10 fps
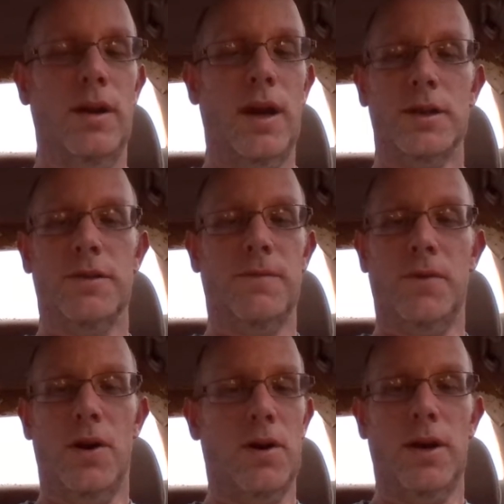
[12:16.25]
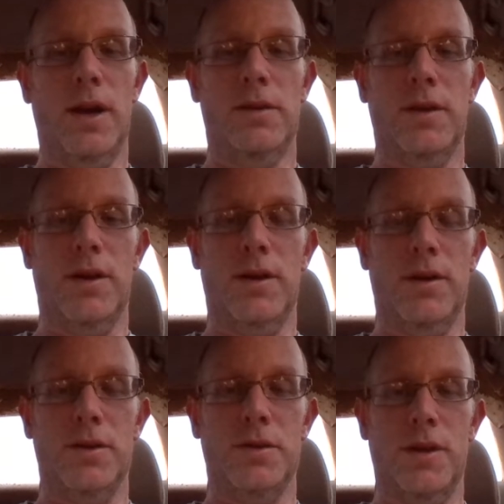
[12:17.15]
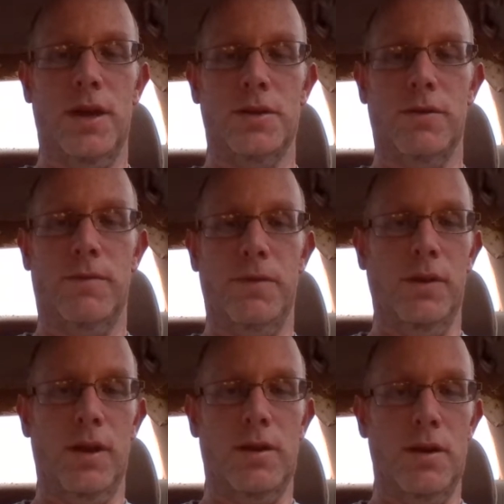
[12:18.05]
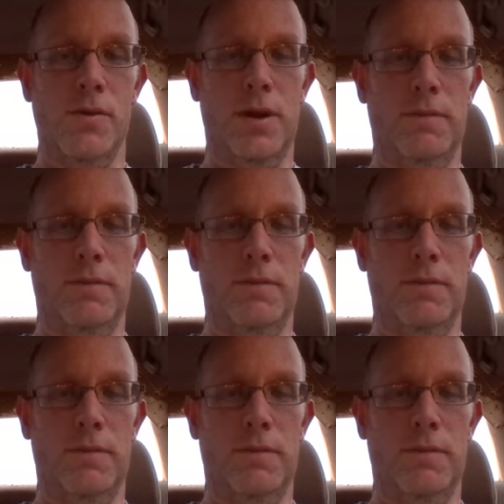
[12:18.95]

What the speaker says: as far out there as you feel like going,